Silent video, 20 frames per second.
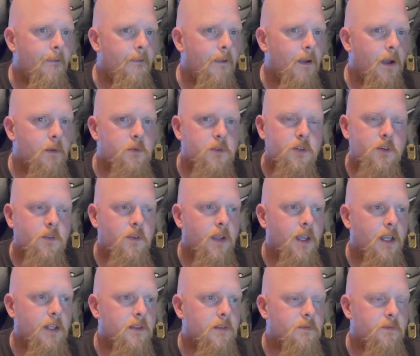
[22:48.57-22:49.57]
I'm sure they
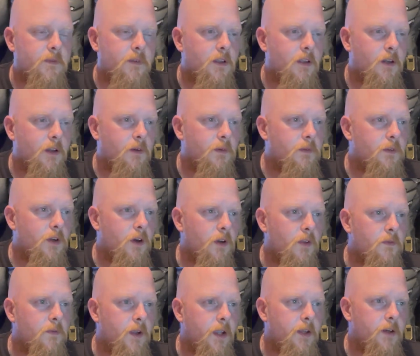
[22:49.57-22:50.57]
had, you know,
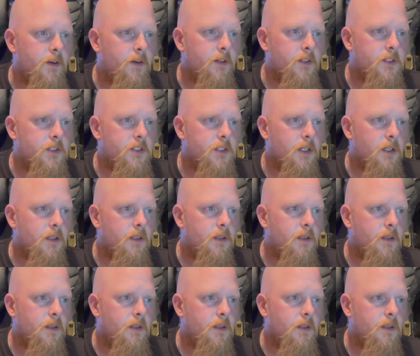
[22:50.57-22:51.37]
Darth Vader and shit